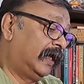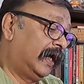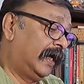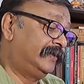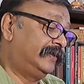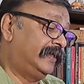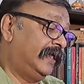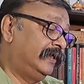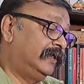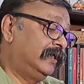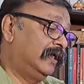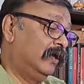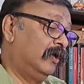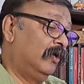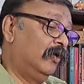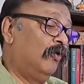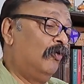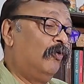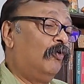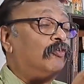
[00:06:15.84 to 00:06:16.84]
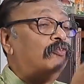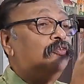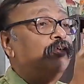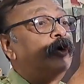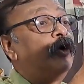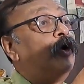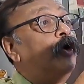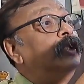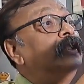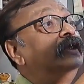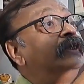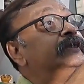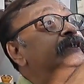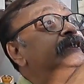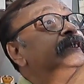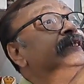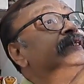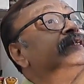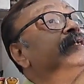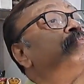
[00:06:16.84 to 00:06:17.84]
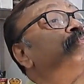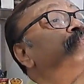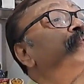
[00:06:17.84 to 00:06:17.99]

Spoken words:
I think overall this is a